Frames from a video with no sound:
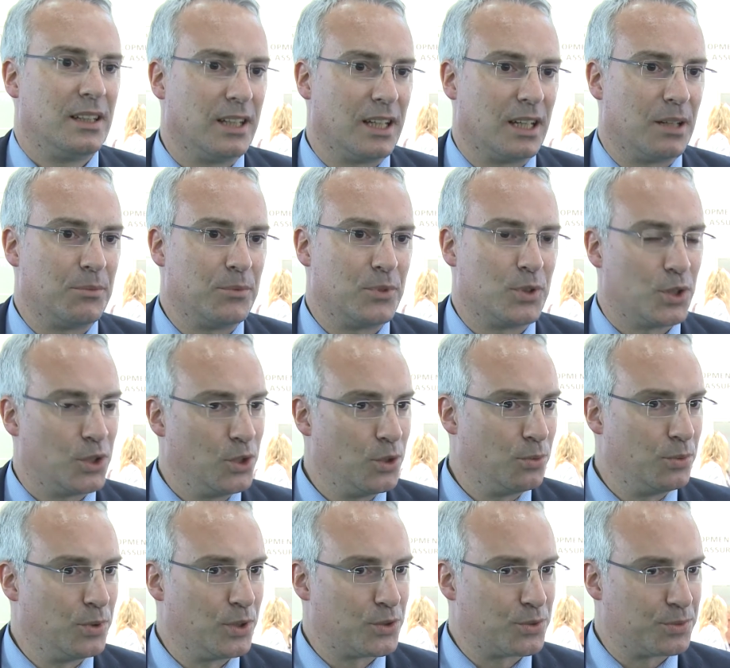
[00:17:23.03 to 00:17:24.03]
um,
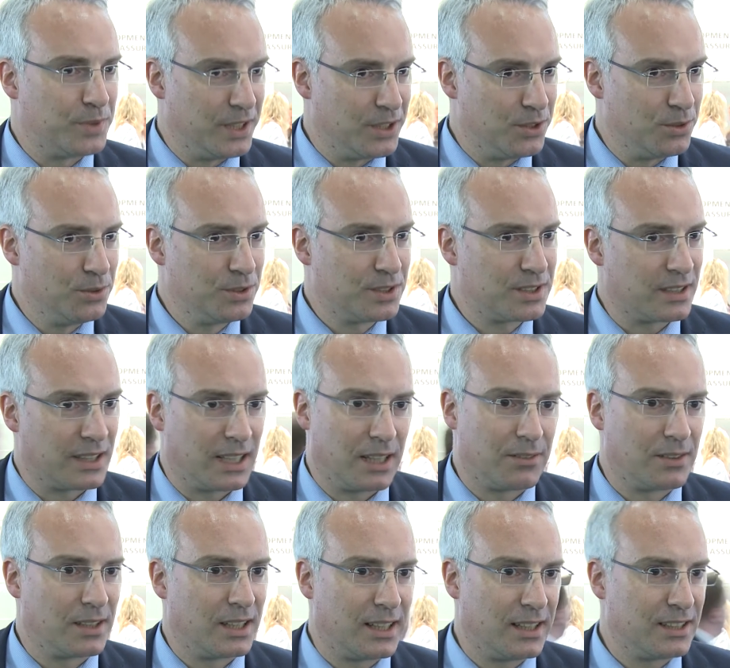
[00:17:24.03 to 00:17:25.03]
you would reduce the
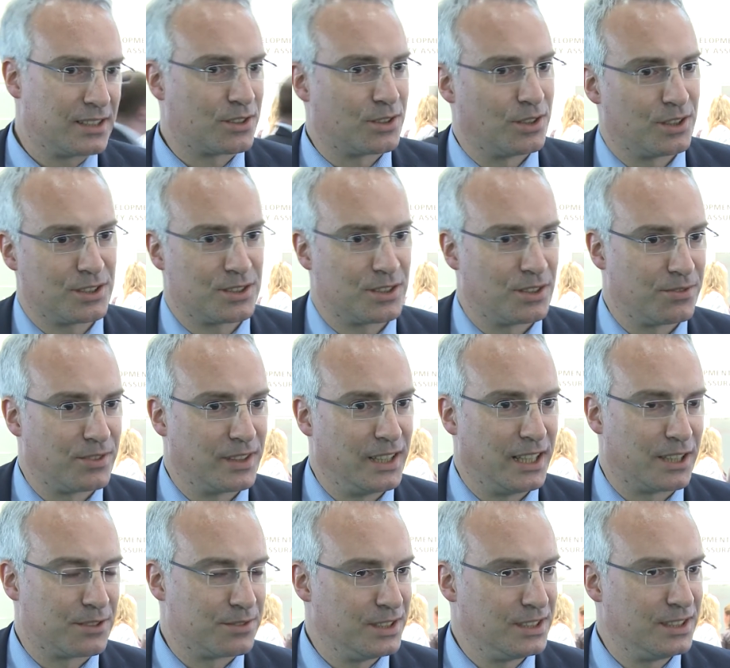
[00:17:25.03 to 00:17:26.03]
levelized cost of
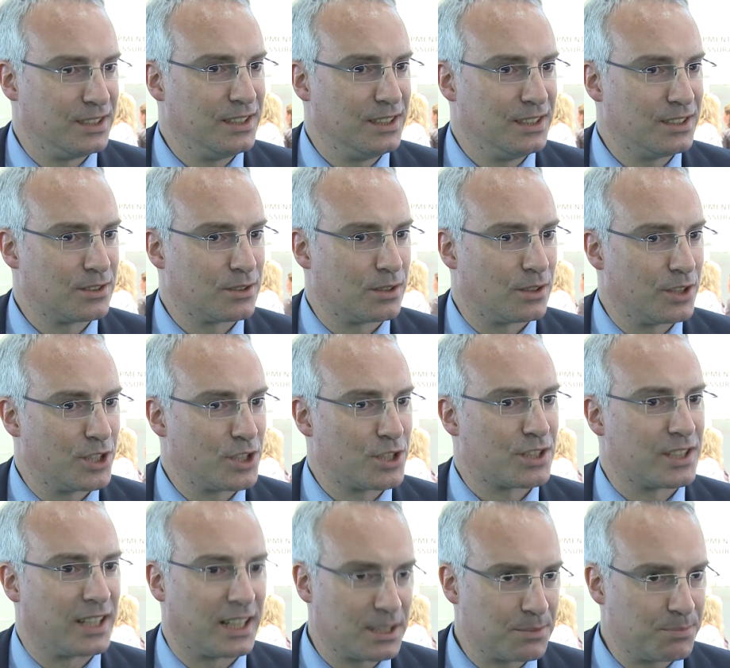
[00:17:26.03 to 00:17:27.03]
electricity
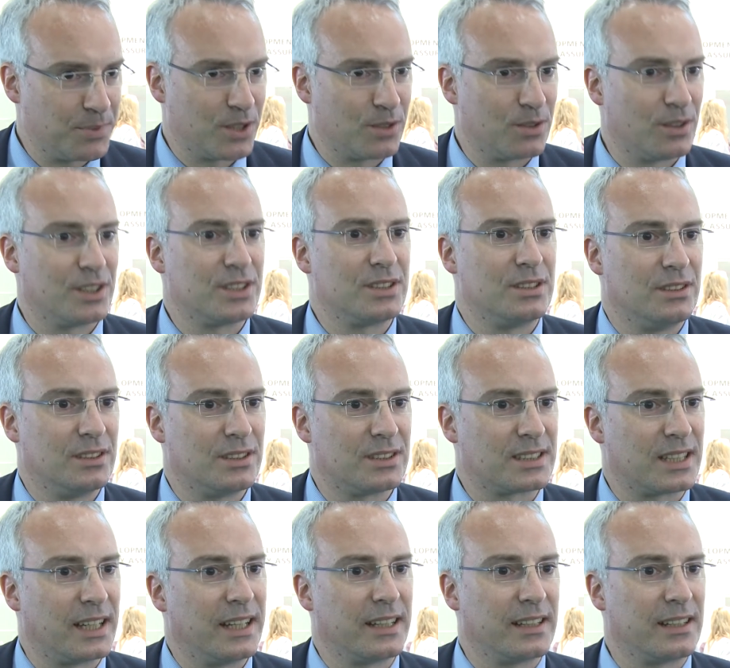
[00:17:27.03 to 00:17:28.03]
storage just because you're
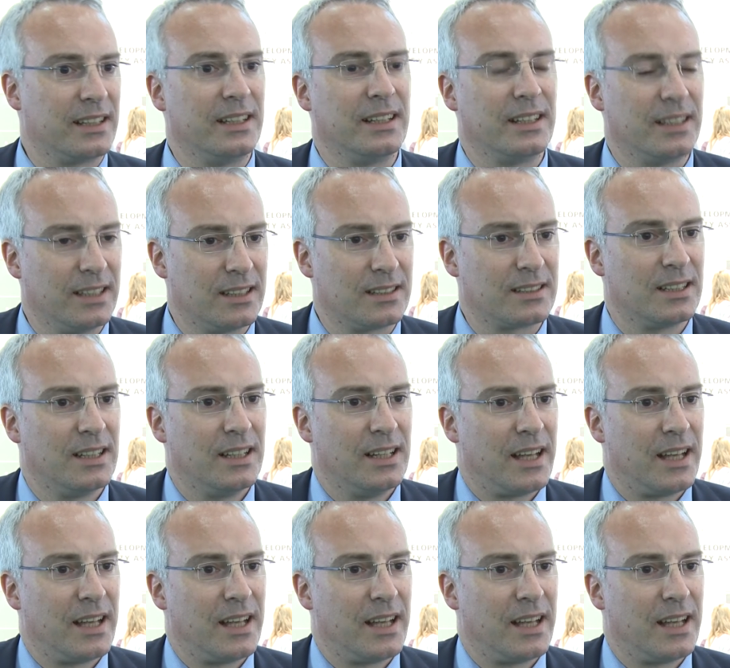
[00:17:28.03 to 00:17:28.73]
cycling it